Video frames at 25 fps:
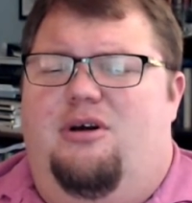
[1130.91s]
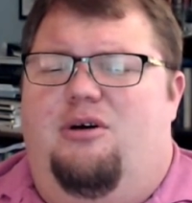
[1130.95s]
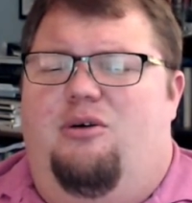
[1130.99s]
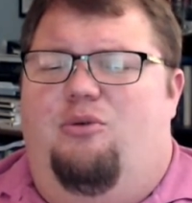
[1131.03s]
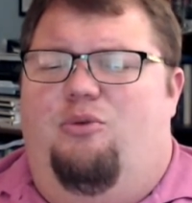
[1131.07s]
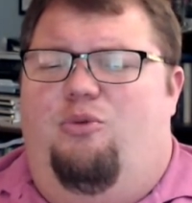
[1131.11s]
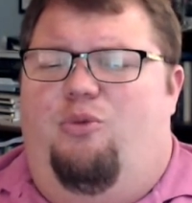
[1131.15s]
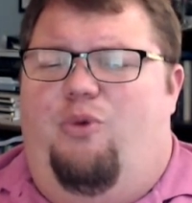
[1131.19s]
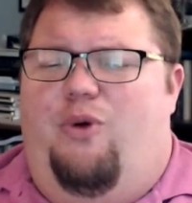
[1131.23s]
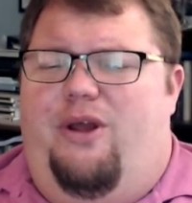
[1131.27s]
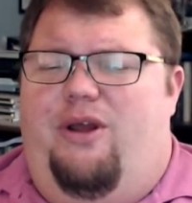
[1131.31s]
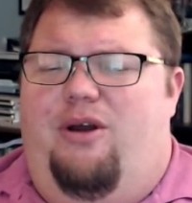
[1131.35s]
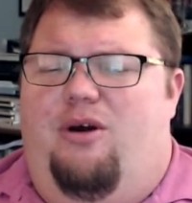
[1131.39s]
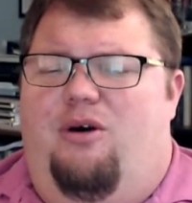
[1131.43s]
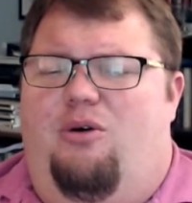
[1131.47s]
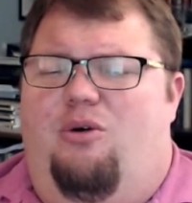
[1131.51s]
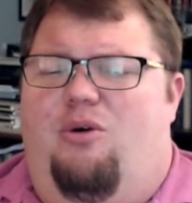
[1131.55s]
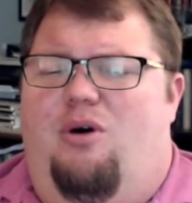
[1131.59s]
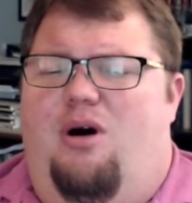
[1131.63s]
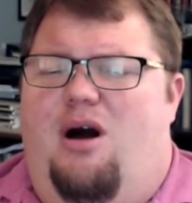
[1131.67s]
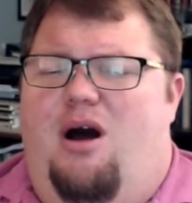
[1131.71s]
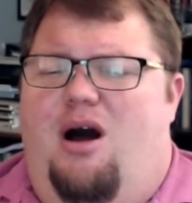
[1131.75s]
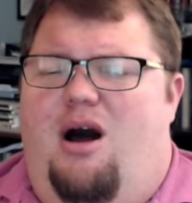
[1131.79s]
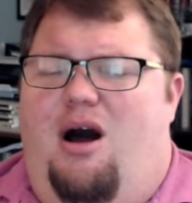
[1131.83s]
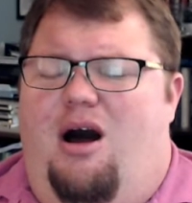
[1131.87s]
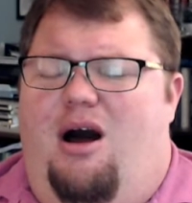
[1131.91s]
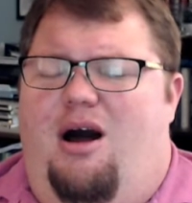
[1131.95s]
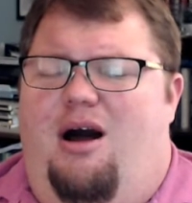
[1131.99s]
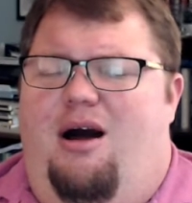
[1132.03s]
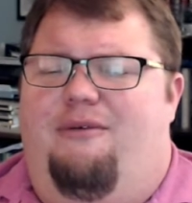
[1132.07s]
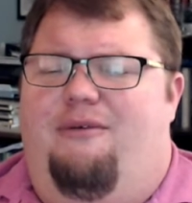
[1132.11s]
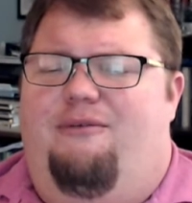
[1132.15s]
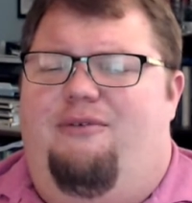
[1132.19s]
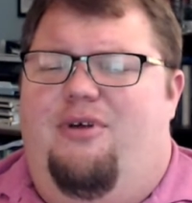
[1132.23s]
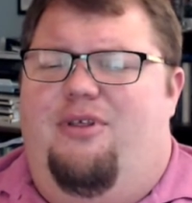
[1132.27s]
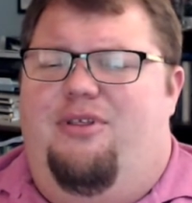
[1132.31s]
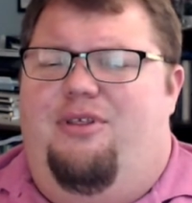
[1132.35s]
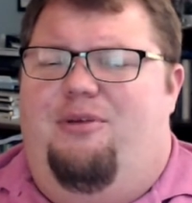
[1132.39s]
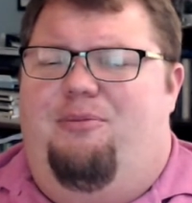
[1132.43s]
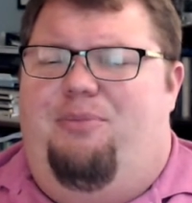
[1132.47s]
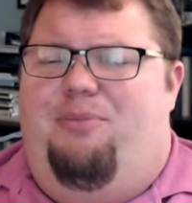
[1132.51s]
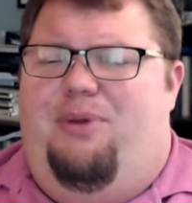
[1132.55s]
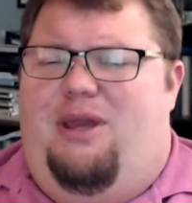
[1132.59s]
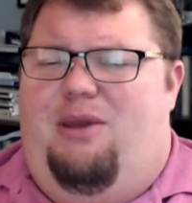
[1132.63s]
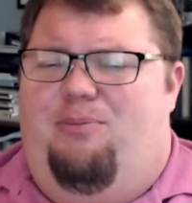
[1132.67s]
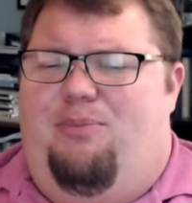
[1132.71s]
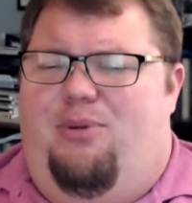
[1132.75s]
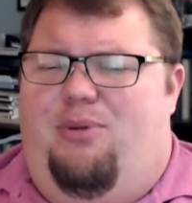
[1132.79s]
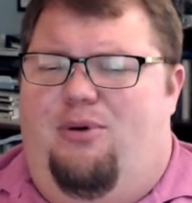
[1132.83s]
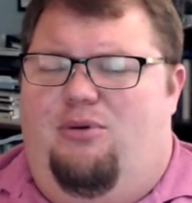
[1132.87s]
will of the
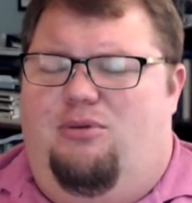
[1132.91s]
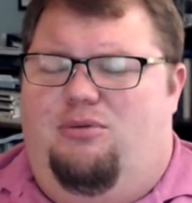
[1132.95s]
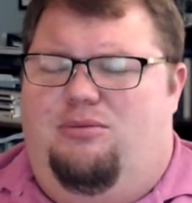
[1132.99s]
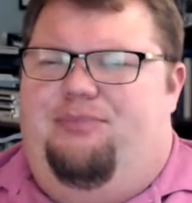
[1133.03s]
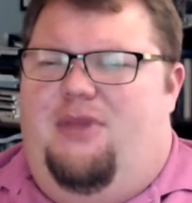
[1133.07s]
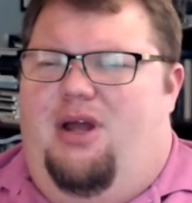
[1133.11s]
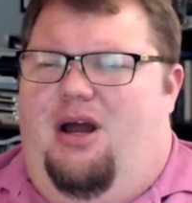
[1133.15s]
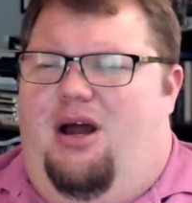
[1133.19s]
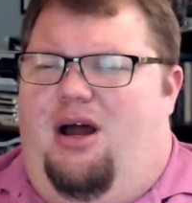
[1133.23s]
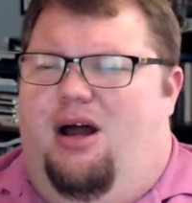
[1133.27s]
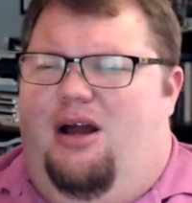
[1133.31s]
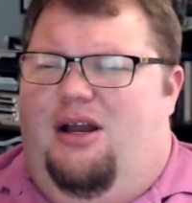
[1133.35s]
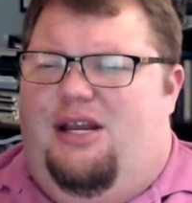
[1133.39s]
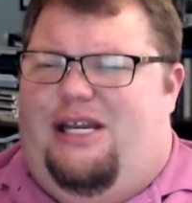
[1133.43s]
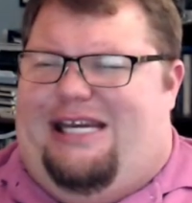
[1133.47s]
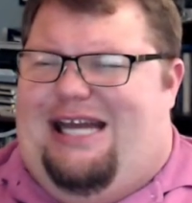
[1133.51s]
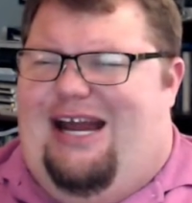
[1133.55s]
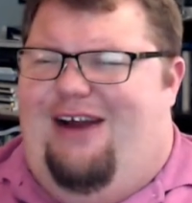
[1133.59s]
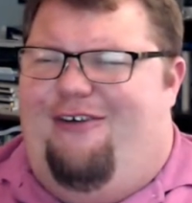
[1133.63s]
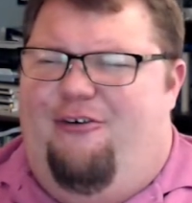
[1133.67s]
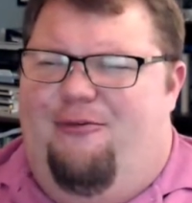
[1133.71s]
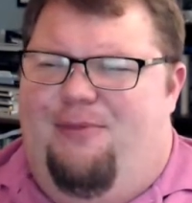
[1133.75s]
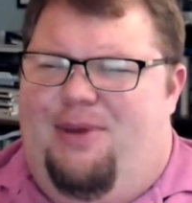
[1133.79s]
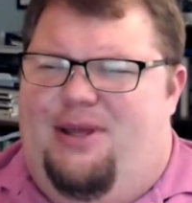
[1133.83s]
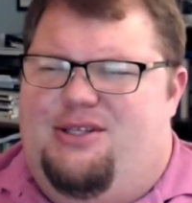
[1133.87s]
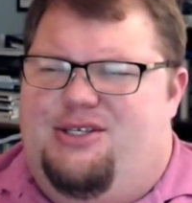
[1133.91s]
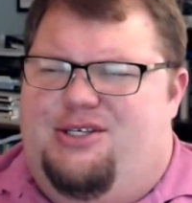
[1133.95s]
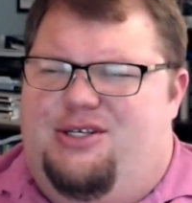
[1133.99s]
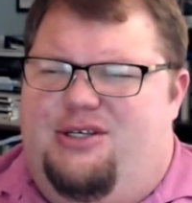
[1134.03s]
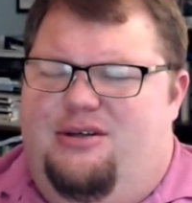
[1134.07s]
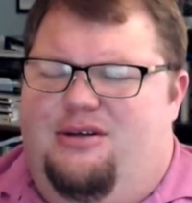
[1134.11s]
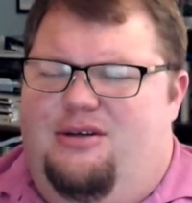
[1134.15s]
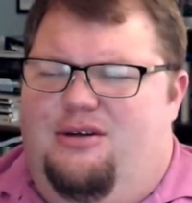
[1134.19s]
people. Government